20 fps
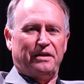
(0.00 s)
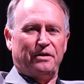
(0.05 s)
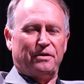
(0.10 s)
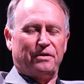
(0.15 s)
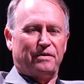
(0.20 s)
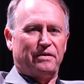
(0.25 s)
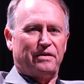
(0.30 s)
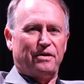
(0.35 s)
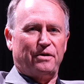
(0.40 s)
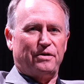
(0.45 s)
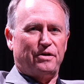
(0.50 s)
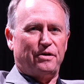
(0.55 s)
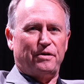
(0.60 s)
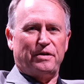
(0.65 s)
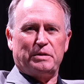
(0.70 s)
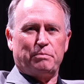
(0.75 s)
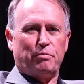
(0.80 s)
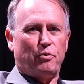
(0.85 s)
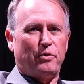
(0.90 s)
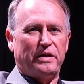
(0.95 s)
There, there are
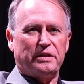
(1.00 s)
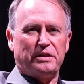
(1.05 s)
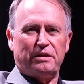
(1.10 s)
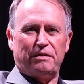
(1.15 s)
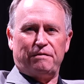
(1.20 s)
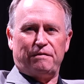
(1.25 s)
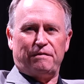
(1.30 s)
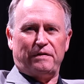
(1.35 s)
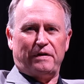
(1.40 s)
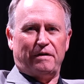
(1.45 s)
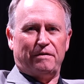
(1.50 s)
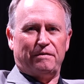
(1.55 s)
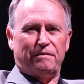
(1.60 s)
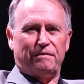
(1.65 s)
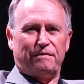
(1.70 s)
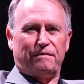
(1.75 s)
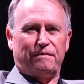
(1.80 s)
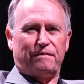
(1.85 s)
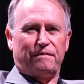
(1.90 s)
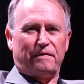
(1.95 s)
these points of,
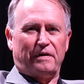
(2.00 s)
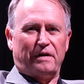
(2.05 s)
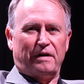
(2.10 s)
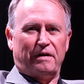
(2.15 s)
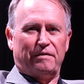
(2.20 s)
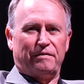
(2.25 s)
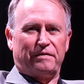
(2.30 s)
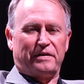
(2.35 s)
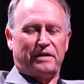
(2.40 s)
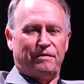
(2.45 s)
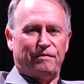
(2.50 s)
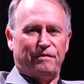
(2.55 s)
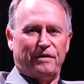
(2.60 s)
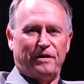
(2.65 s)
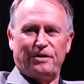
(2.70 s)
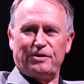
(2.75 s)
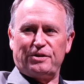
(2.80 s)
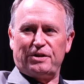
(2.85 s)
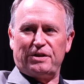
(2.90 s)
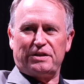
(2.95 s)
of, of
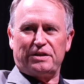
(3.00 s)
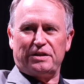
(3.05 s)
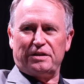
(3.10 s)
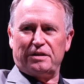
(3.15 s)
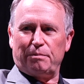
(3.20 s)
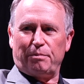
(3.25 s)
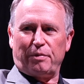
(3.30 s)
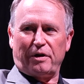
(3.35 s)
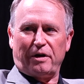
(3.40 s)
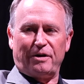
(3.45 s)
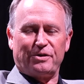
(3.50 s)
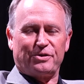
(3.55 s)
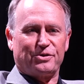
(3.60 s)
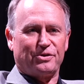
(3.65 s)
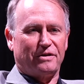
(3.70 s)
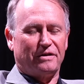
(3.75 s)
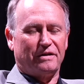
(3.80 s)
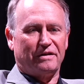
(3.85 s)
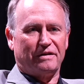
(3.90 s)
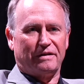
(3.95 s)
convergence and
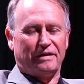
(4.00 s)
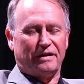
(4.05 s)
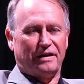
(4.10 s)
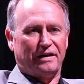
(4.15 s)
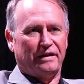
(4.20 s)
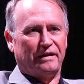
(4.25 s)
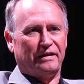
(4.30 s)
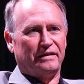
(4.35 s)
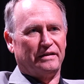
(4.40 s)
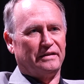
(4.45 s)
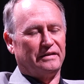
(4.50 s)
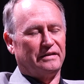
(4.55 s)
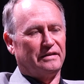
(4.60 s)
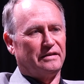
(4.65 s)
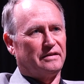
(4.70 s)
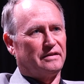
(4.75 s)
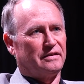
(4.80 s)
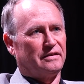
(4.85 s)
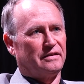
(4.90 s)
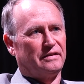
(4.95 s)
departure,
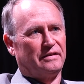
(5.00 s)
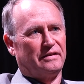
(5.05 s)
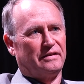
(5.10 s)
and